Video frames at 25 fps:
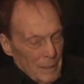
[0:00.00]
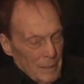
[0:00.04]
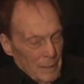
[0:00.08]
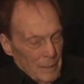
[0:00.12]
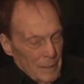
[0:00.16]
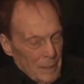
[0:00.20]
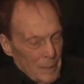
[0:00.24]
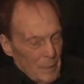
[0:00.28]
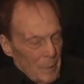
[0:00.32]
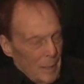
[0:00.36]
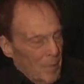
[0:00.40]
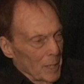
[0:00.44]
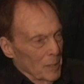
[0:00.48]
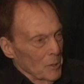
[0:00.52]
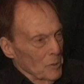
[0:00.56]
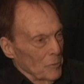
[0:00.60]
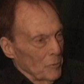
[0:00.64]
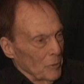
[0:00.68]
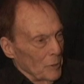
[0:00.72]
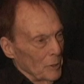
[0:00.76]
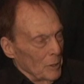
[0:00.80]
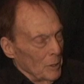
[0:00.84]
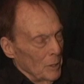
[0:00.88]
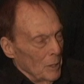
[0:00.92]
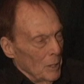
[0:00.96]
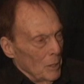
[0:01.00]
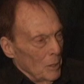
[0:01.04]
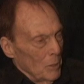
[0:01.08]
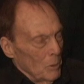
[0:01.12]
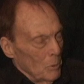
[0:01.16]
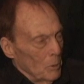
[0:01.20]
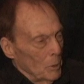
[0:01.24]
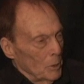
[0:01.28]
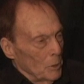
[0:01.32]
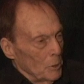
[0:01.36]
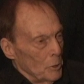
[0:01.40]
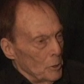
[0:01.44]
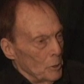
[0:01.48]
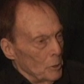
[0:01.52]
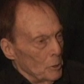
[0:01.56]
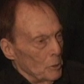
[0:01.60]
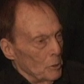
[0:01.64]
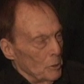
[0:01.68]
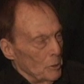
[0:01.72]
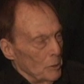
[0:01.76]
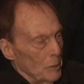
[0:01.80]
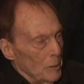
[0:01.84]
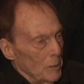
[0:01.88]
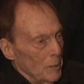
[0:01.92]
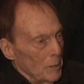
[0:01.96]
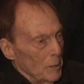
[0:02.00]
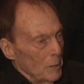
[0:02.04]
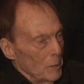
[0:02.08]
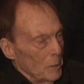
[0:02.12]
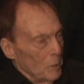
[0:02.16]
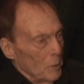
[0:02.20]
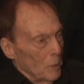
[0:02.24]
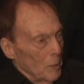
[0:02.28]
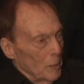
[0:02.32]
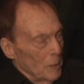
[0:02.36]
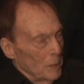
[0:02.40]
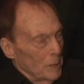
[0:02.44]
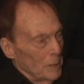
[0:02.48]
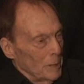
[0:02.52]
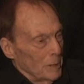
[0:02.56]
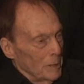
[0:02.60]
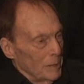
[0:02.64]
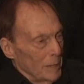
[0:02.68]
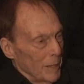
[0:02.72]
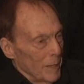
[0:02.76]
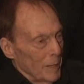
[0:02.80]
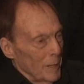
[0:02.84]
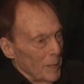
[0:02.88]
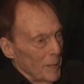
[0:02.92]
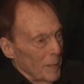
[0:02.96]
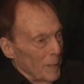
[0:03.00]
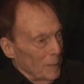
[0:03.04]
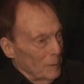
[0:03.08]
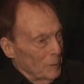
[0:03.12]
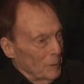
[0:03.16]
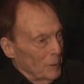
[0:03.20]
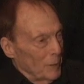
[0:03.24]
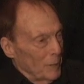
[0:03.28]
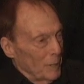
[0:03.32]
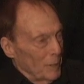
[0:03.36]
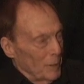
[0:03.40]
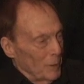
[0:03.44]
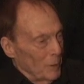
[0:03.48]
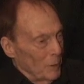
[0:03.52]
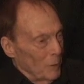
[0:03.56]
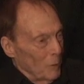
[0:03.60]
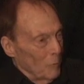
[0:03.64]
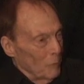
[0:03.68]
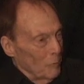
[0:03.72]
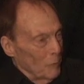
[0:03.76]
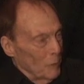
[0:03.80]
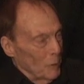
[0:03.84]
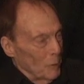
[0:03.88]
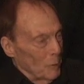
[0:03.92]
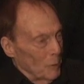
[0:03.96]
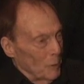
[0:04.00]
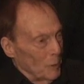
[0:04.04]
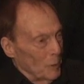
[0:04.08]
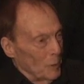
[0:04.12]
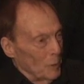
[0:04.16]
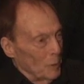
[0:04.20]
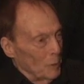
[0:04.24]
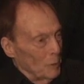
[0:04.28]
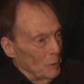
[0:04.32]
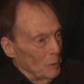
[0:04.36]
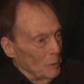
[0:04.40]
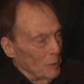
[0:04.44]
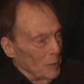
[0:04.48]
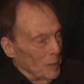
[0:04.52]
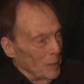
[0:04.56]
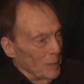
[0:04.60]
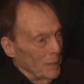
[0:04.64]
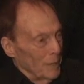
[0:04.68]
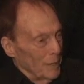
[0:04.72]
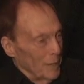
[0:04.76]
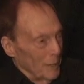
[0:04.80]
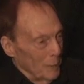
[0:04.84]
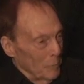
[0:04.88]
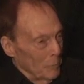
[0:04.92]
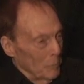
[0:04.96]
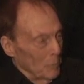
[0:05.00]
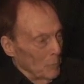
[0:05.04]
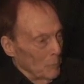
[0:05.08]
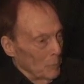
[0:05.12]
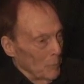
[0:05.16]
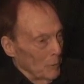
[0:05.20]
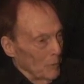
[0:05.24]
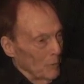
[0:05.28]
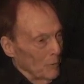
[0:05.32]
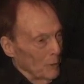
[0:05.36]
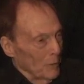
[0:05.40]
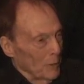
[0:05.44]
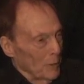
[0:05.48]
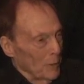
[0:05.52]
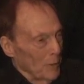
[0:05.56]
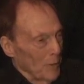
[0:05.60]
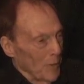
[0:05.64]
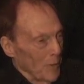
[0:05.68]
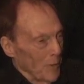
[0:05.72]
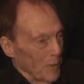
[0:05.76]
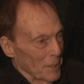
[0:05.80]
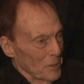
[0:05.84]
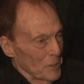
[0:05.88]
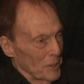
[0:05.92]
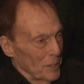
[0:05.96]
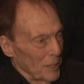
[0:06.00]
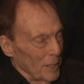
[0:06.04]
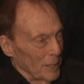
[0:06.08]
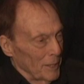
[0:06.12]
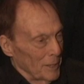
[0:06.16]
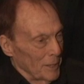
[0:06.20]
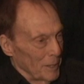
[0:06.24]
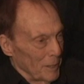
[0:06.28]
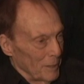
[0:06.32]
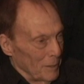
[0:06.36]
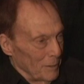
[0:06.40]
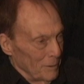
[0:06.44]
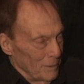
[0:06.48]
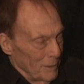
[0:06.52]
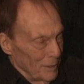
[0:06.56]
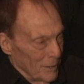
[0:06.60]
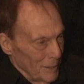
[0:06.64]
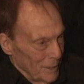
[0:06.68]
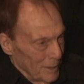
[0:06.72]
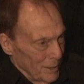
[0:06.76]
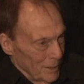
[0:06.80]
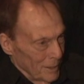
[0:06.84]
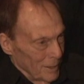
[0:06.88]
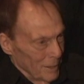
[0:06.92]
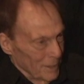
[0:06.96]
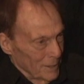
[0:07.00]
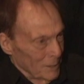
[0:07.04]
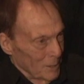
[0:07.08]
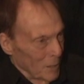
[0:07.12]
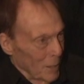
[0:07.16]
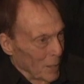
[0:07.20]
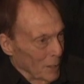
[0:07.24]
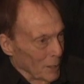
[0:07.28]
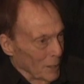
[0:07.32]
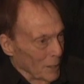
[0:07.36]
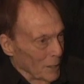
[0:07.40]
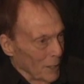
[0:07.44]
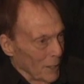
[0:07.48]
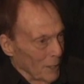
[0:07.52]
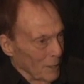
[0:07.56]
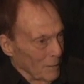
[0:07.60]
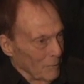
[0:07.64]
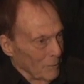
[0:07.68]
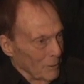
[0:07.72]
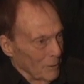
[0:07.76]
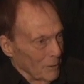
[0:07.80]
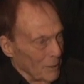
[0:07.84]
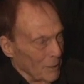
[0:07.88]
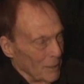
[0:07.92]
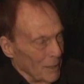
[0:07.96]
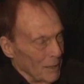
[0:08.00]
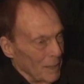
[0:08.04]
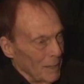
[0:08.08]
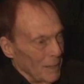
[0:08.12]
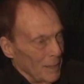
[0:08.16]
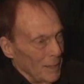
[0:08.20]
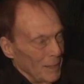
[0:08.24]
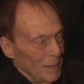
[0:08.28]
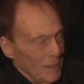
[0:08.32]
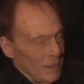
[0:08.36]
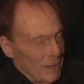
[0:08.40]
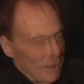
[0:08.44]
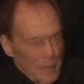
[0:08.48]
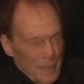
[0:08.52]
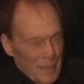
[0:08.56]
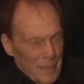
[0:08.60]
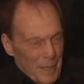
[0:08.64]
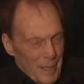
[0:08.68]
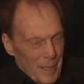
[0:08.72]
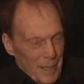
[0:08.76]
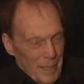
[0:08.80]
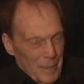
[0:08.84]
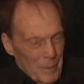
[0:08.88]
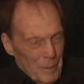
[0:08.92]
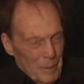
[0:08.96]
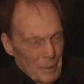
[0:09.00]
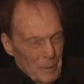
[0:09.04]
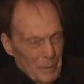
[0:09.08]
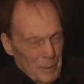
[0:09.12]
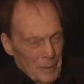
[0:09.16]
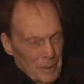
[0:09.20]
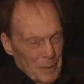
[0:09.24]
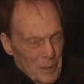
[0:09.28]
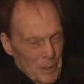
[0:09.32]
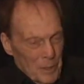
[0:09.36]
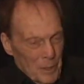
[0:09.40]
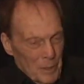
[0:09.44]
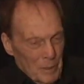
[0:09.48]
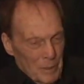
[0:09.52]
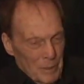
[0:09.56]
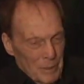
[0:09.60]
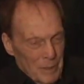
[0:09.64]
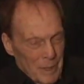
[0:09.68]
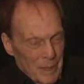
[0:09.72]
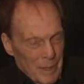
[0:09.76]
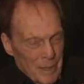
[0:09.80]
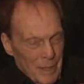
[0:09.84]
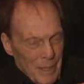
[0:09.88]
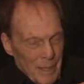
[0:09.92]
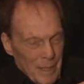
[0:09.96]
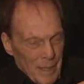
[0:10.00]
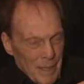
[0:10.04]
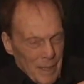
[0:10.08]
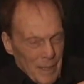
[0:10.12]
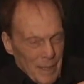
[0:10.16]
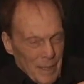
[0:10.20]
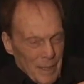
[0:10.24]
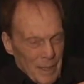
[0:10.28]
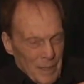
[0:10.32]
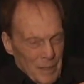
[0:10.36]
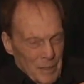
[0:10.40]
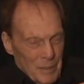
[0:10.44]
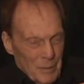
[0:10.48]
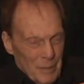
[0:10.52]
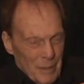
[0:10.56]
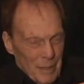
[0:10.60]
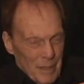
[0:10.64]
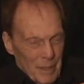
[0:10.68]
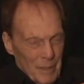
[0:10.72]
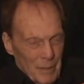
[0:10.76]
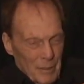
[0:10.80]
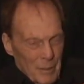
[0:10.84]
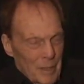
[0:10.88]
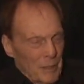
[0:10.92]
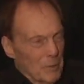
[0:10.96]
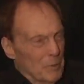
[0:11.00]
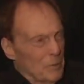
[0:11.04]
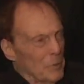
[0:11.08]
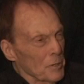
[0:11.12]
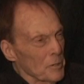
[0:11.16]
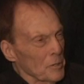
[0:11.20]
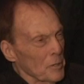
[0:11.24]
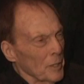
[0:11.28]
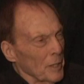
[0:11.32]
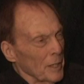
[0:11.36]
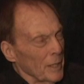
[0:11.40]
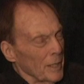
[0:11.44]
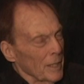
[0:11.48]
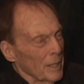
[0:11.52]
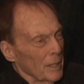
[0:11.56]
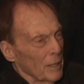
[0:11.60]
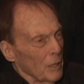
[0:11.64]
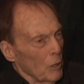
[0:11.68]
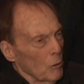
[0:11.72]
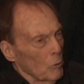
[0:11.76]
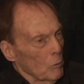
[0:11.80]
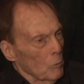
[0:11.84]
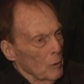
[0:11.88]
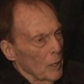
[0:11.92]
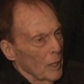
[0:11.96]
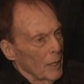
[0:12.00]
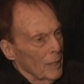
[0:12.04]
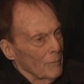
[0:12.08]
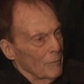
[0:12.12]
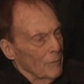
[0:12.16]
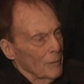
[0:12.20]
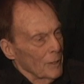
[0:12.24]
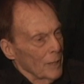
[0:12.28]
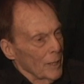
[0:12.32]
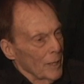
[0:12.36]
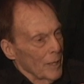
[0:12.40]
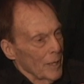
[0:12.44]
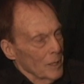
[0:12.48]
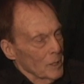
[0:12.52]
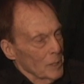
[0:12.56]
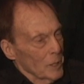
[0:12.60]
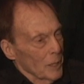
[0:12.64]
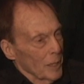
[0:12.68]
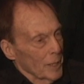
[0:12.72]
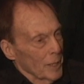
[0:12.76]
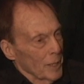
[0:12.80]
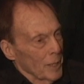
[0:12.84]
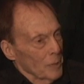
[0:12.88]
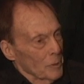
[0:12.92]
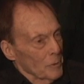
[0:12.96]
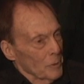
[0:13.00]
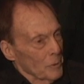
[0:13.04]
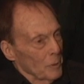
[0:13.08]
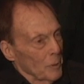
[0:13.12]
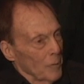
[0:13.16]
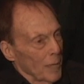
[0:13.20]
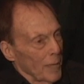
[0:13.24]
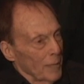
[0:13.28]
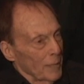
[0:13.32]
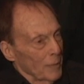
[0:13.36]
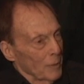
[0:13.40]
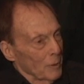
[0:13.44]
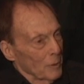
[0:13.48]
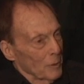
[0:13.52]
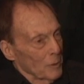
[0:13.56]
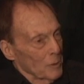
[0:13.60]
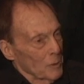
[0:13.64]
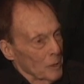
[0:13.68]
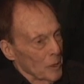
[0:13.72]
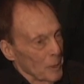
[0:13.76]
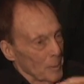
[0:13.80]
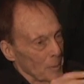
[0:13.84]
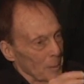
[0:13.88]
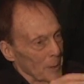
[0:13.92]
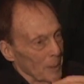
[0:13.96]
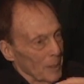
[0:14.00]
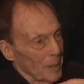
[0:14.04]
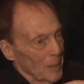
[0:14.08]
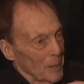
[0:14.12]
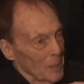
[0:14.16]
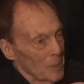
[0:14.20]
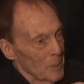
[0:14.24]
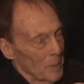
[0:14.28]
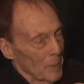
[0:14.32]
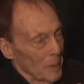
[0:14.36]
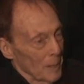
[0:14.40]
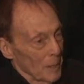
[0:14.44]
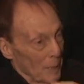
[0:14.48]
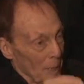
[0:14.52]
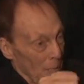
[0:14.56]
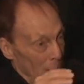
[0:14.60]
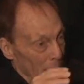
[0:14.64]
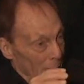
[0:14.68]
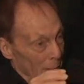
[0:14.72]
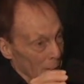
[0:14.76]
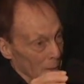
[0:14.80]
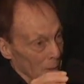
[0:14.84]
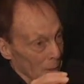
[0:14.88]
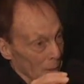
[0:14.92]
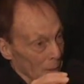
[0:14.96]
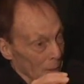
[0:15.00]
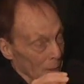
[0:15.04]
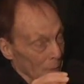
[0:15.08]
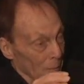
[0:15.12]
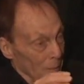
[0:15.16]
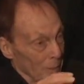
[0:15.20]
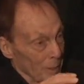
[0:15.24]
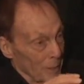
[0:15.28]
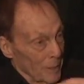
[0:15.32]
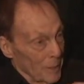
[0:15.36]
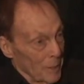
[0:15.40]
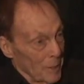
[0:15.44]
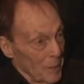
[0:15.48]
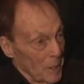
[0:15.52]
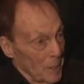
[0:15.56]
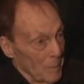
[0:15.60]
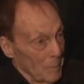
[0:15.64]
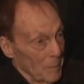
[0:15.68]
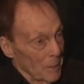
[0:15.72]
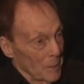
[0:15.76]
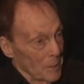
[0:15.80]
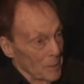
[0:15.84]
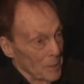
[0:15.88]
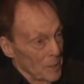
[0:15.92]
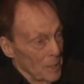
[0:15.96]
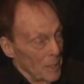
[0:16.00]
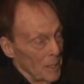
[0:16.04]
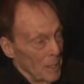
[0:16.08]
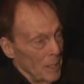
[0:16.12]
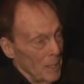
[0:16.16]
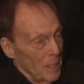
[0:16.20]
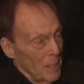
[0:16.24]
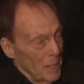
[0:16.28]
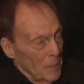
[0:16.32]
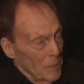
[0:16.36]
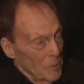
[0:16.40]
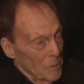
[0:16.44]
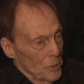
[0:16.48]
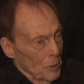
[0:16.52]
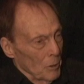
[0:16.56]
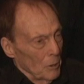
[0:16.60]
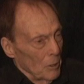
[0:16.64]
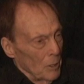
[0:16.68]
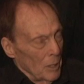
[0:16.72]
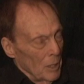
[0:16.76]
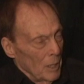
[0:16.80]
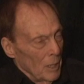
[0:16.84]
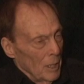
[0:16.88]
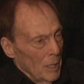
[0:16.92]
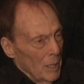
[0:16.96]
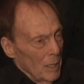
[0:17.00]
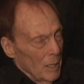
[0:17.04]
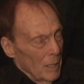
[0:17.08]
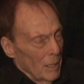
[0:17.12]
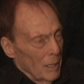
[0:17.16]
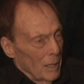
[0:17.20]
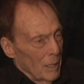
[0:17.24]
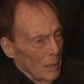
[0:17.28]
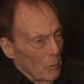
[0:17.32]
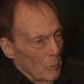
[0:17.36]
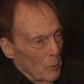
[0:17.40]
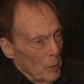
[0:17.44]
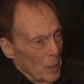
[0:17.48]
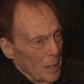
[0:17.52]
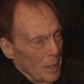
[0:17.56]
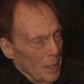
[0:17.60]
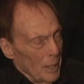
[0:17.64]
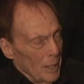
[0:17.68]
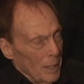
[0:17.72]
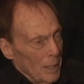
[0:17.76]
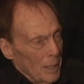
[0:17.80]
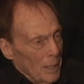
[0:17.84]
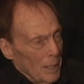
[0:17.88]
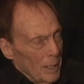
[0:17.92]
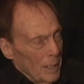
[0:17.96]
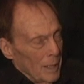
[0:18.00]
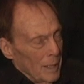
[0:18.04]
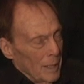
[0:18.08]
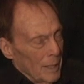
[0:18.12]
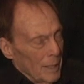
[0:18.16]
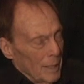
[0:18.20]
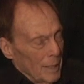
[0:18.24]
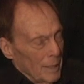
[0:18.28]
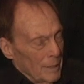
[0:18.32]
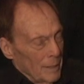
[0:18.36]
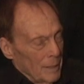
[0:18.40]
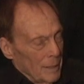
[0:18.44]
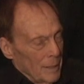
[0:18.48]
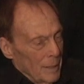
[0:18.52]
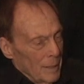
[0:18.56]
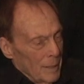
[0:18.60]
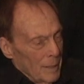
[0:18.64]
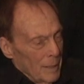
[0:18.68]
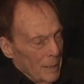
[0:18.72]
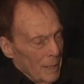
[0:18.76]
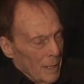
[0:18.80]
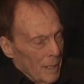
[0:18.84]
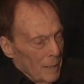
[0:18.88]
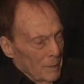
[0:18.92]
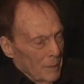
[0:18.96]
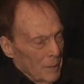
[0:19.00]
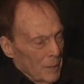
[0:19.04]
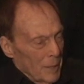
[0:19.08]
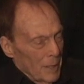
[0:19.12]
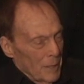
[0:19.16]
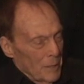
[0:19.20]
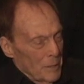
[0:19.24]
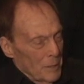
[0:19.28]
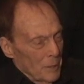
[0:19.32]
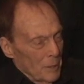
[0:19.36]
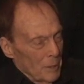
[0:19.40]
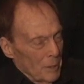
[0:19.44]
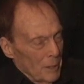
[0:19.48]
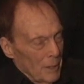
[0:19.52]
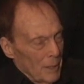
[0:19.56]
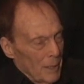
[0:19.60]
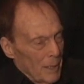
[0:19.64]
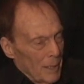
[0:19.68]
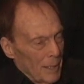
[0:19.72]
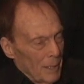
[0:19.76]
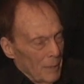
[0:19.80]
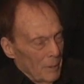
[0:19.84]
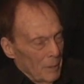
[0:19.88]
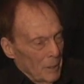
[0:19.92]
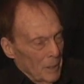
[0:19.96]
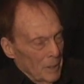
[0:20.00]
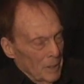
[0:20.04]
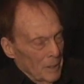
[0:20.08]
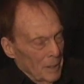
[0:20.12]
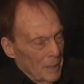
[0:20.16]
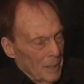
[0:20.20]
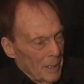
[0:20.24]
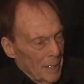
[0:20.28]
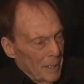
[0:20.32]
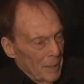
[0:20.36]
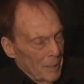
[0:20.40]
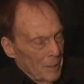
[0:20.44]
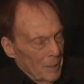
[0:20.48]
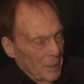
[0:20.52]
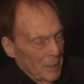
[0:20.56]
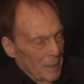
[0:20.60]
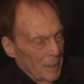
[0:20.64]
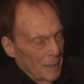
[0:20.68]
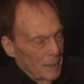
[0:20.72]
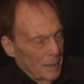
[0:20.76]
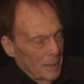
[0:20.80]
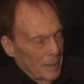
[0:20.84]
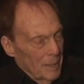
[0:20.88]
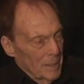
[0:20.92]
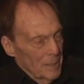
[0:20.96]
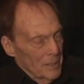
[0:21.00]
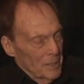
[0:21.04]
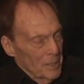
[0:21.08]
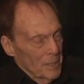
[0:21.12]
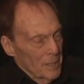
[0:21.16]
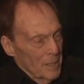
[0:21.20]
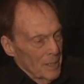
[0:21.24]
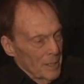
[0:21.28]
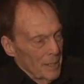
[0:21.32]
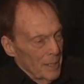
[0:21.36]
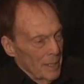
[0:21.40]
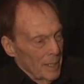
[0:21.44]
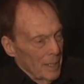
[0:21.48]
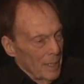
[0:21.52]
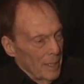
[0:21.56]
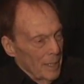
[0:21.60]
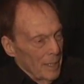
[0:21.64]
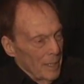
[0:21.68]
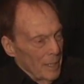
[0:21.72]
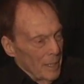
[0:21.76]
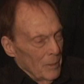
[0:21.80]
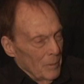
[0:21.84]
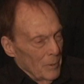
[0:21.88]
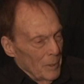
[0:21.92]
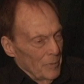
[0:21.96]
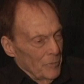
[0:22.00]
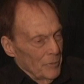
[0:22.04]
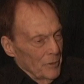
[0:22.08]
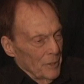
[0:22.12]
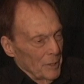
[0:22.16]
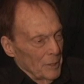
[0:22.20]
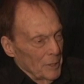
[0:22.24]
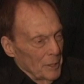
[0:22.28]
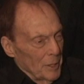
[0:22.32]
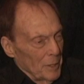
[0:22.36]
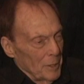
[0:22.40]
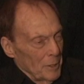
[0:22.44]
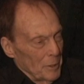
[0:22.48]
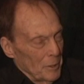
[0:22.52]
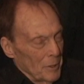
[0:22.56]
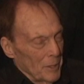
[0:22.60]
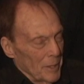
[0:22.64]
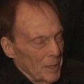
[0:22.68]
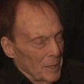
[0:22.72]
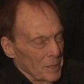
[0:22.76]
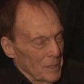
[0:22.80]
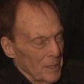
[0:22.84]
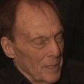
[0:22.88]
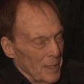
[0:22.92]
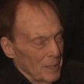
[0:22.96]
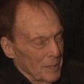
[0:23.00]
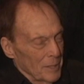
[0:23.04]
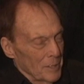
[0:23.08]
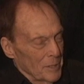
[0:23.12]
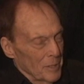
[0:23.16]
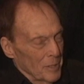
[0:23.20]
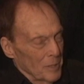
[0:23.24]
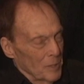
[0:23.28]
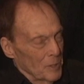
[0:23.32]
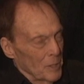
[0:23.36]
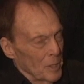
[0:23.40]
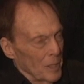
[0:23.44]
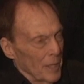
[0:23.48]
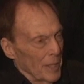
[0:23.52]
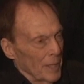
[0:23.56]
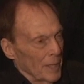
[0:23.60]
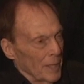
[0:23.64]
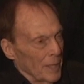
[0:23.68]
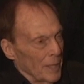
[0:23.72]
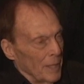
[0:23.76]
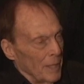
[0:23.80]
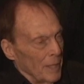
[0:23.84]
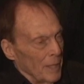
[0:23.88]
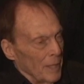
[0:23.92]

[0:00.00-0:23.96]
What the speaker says: tamoxifen would do what taking out the ovary would do, that it would prevent the action at the target level. And then later we showed that it's rather interesting. At a low level, it acts like estradiol. It stimulates, but at a higher level, it inhibits. So we and Craig Jordan and I worked together on this, and we've continued this now in Cincinnati,